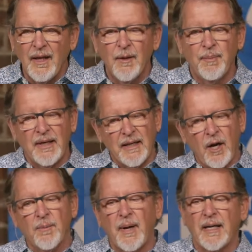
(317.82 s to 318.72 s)
But in
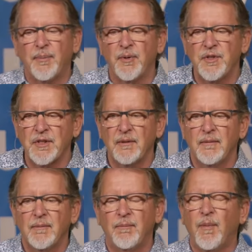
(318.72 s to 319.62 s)
our Bibles,
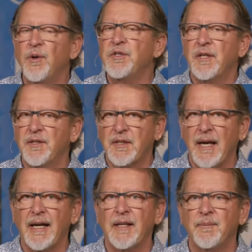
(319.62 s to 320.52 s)
most of the
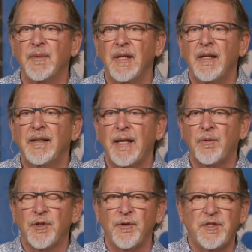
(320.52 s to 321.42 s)
time, they were
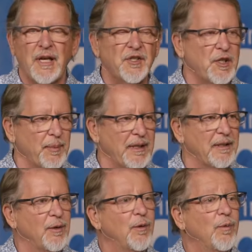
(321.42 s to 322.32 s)
New Testament
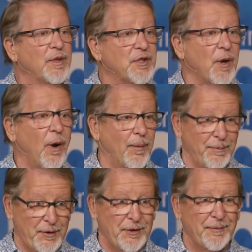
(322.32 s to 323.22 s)
with
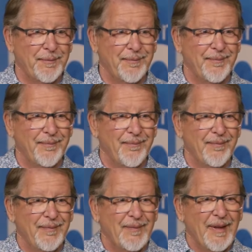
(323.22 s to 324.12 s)
Psalms.
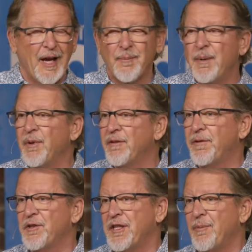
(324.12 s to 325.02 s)
I remember the
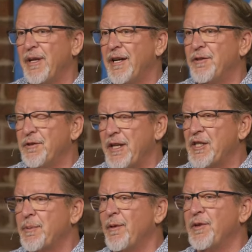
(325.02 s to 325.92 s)
first time we got New
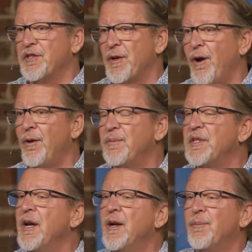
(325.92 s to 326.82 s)
Testament with Psalms,
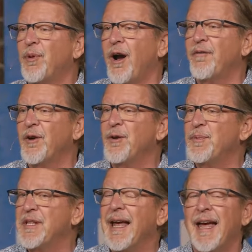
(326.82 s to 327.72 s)

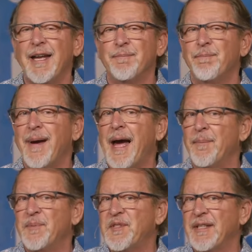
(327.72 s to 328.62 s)
Proverbs, and
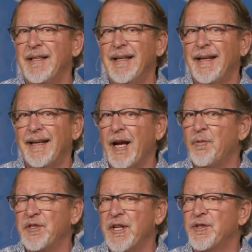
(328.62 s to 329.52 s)
maps, and I
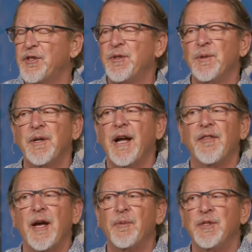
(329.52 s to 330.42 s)
was unsure how
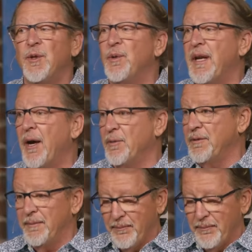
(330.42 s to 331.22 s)
that would go down.